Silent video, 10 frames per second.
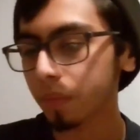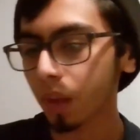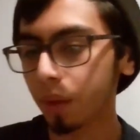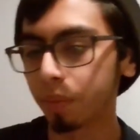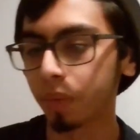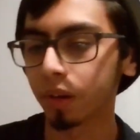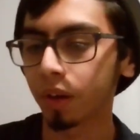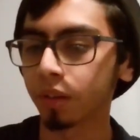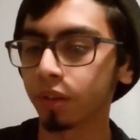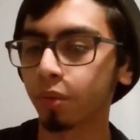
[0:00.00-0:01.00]
but
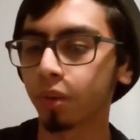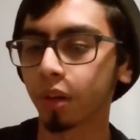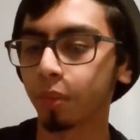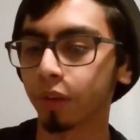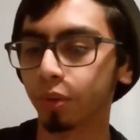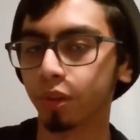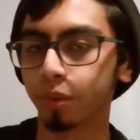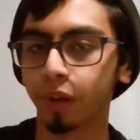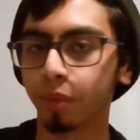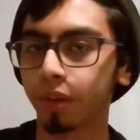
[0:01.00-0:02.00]
I still want to get my tuition
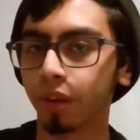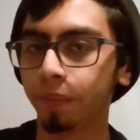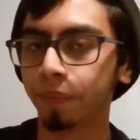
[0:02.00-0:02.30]
payment done.